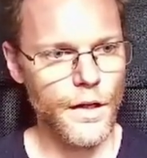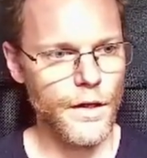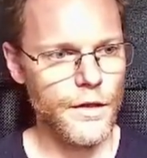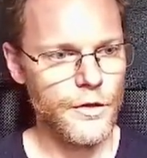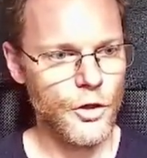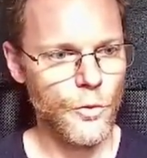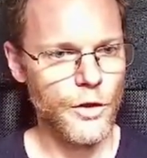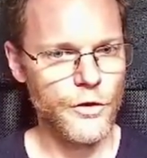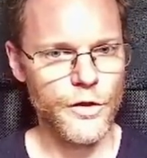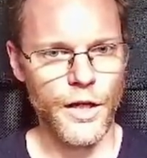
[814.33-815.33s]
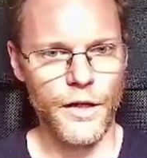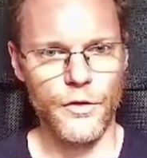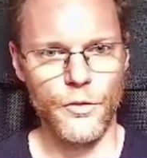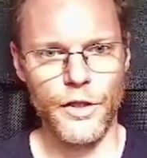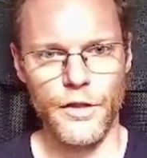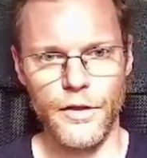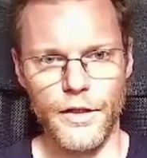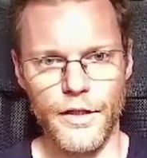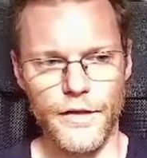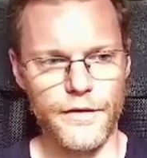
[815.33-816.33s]
So what you can do here
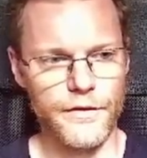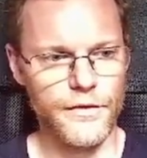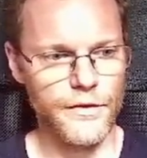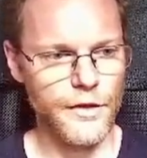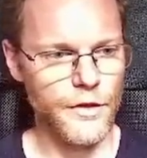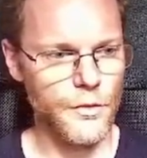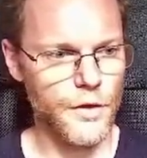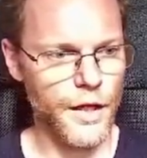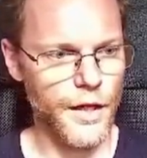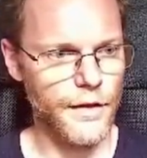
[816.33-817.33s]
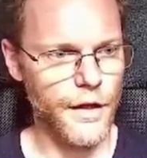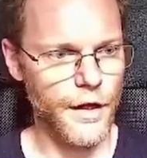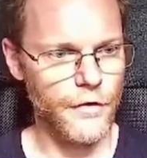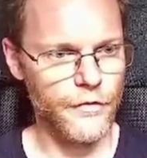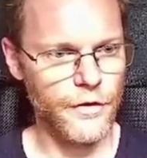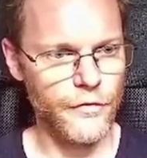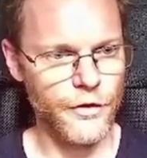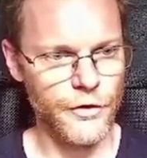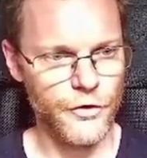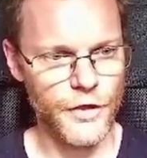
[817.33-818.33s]
is you can have
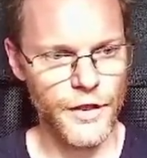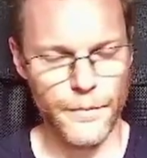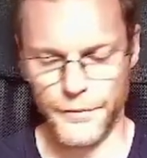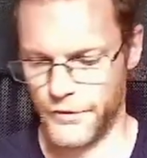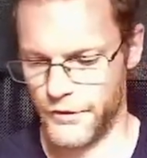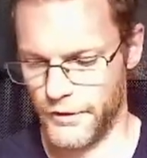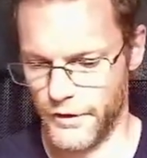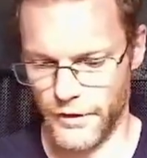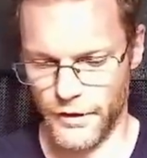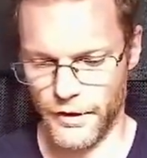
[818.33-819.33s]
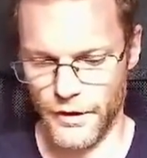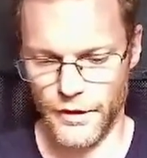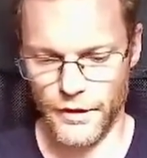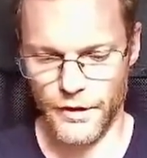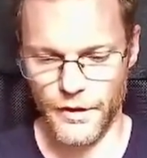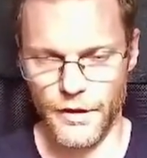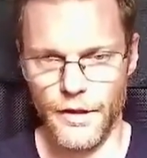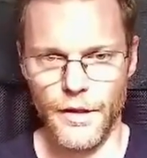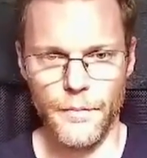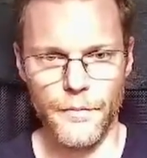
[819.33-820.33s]
different shapes.
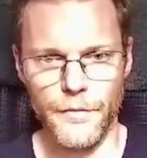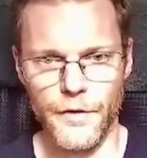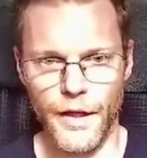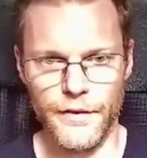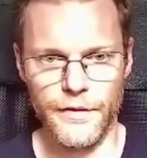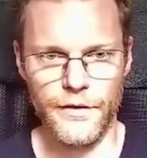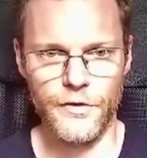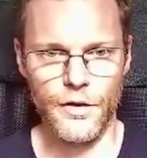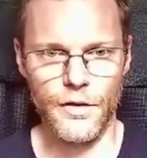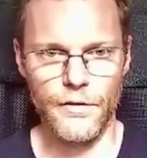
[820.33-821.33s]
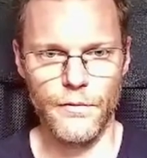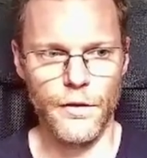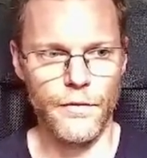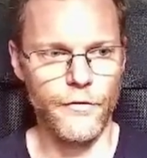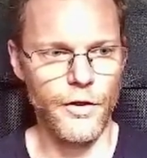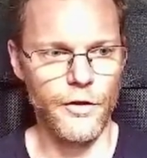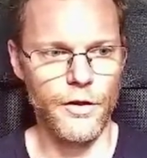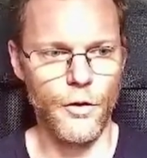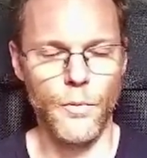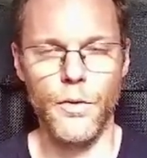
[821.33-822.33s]
That is a very
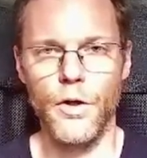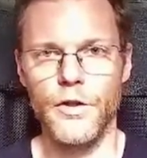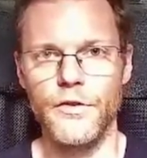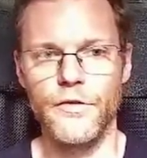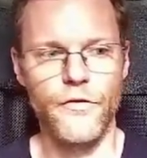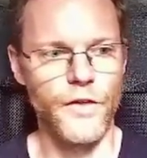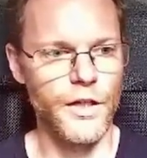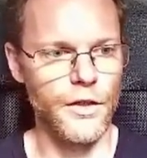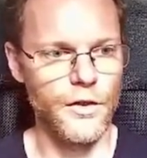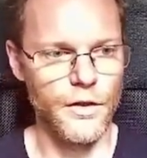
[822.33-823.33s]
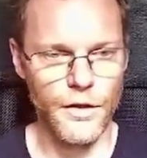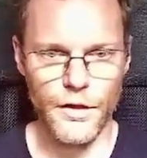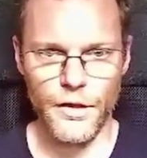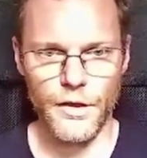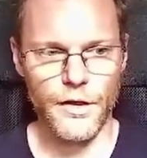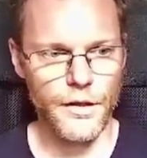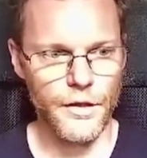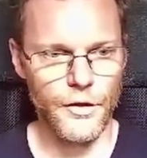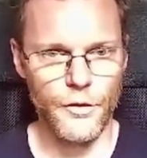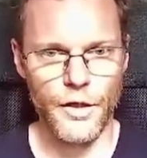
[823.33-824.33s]
low poly sphere.
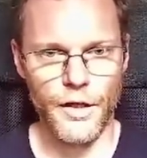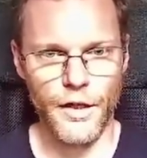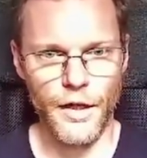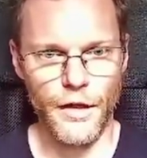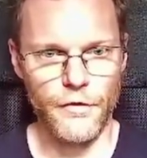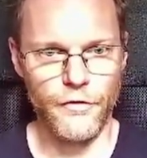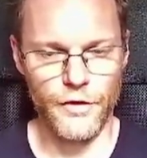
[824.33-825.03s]
You can have